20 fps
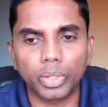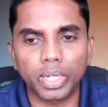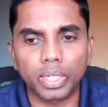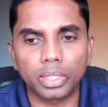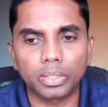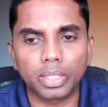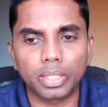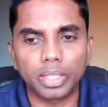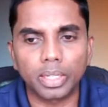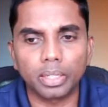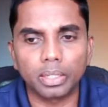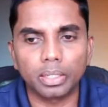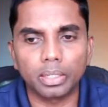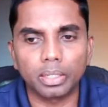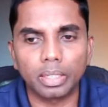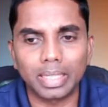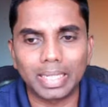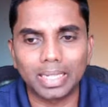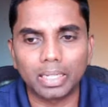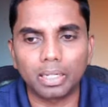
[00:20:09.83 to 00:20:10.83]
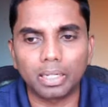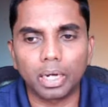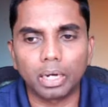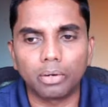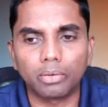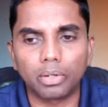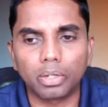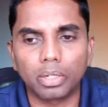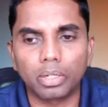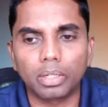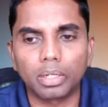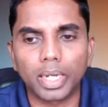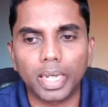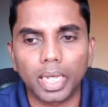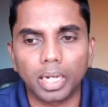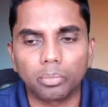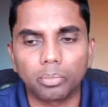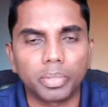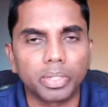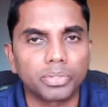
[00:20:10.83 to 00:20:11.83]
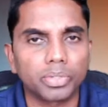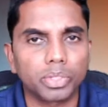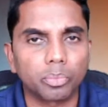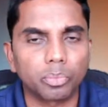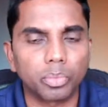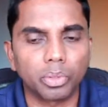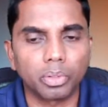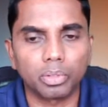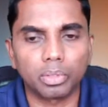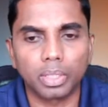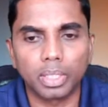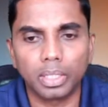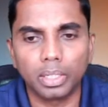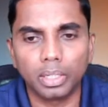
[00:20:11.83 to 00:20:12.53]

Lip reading: and they need our help and support.